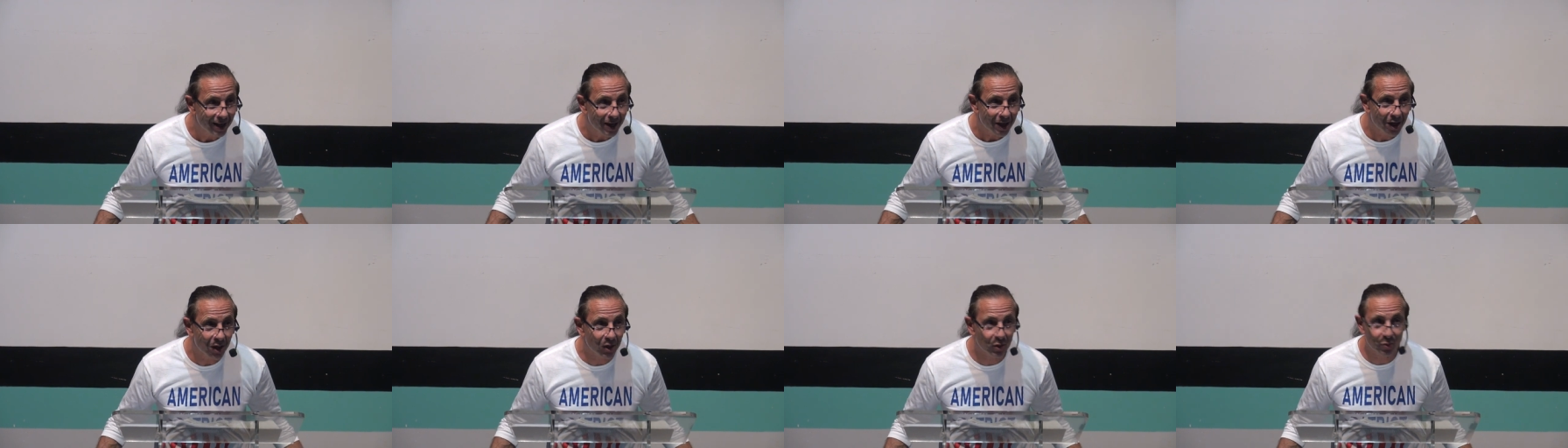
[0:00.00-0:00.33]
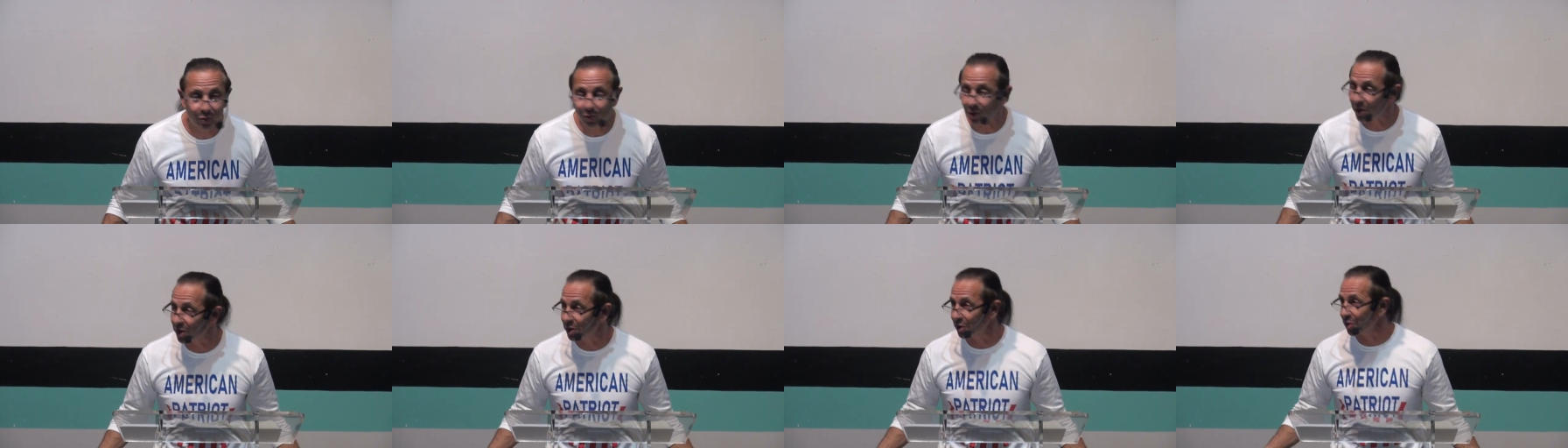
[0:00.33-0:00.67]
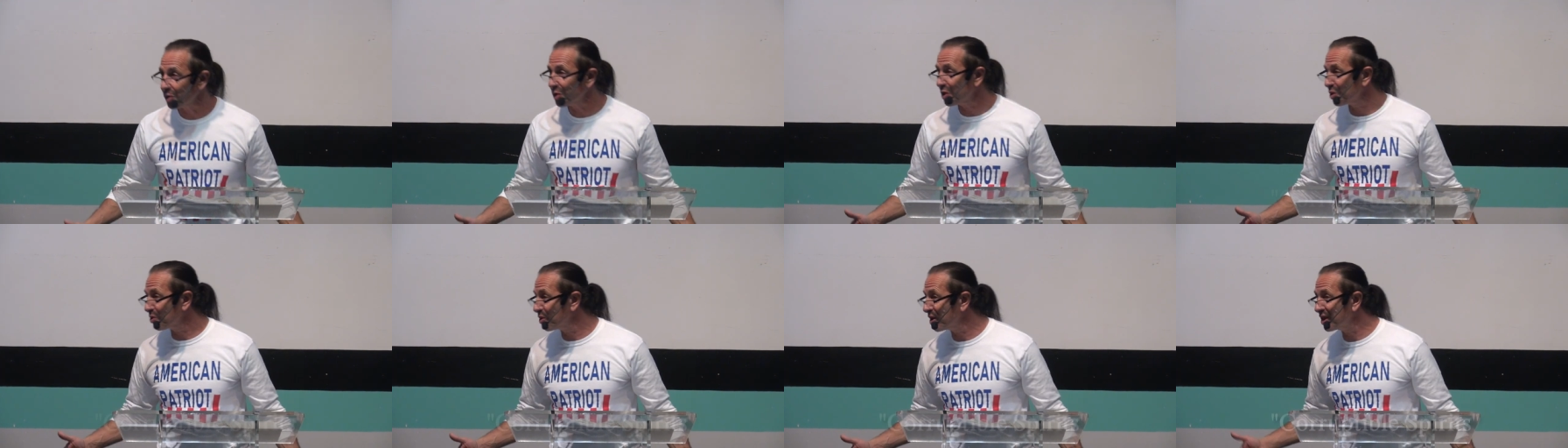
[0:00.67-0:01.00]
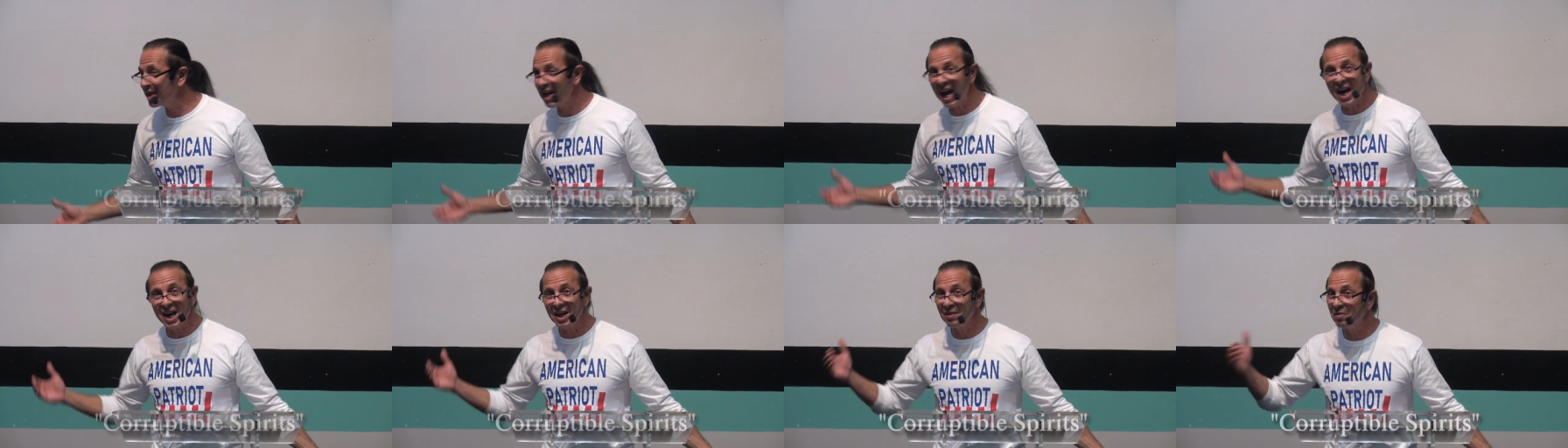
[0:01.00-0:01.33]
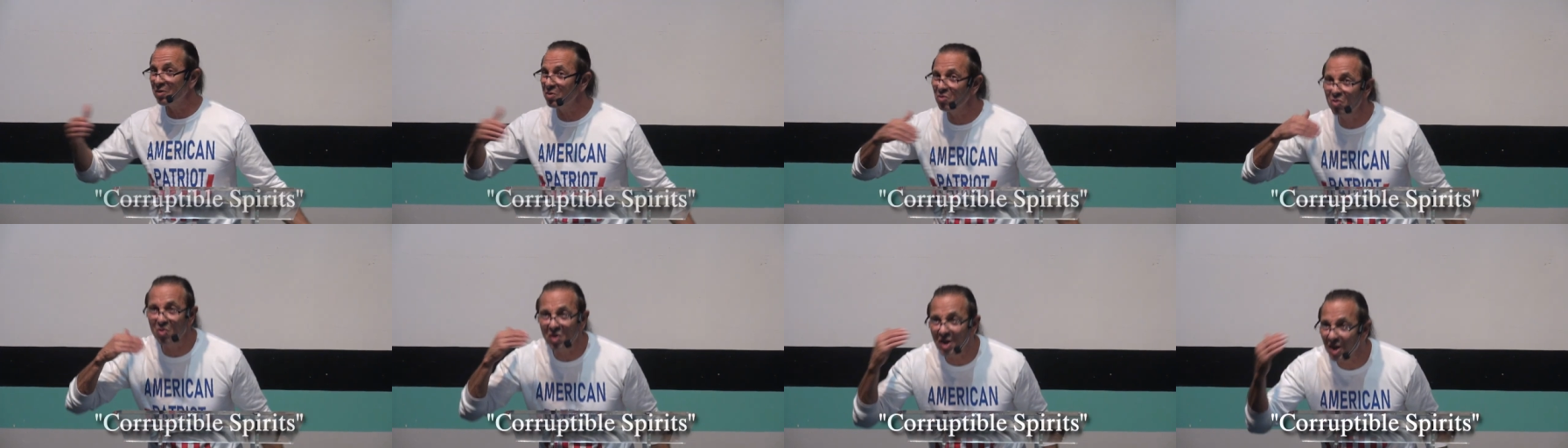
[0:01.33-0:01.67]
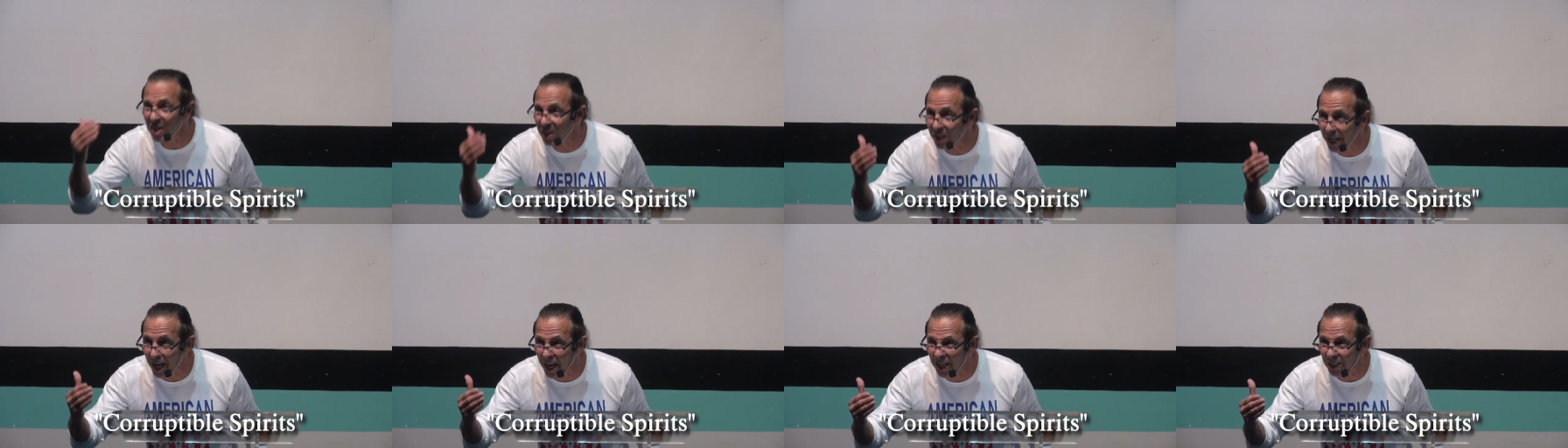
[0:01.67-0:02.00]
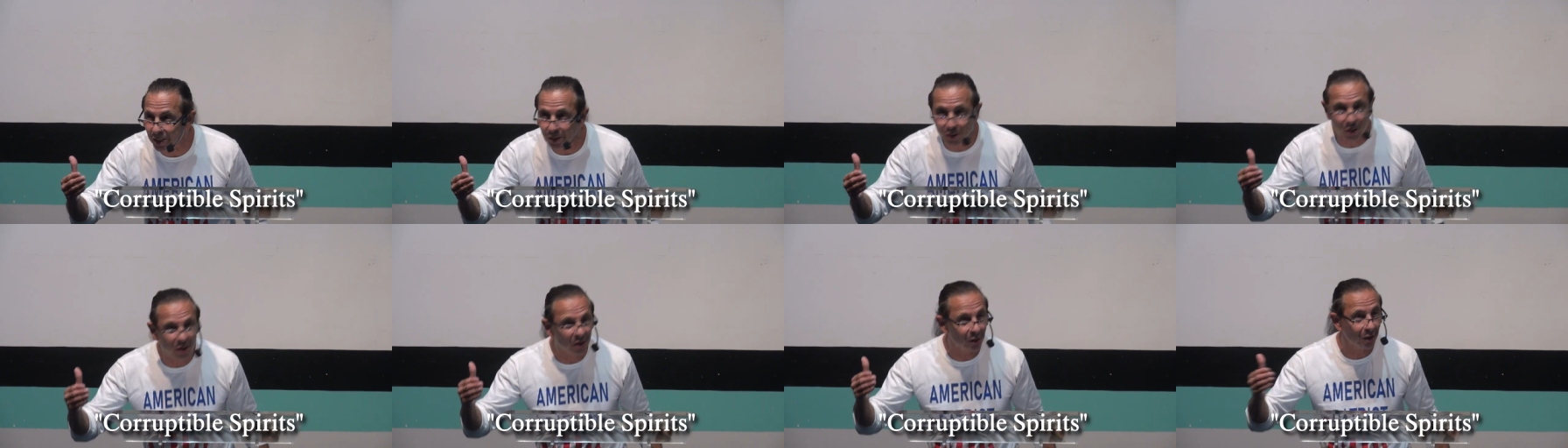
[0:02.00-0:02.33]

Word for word: Because what you're doing, not even realizing you're